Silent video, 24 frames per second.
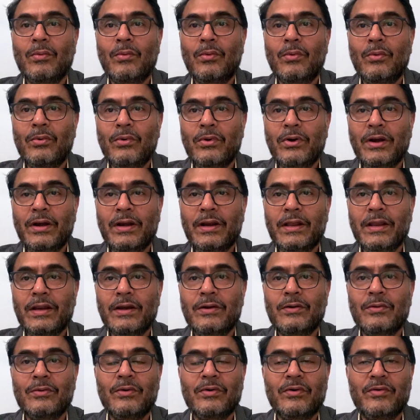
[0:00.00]

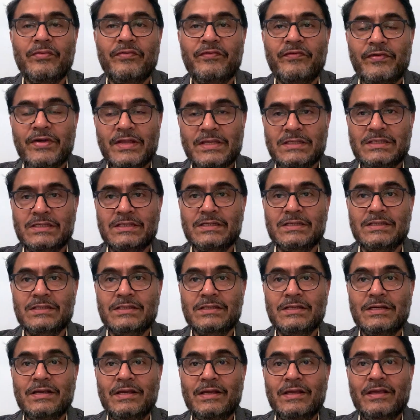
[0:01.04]
only to offences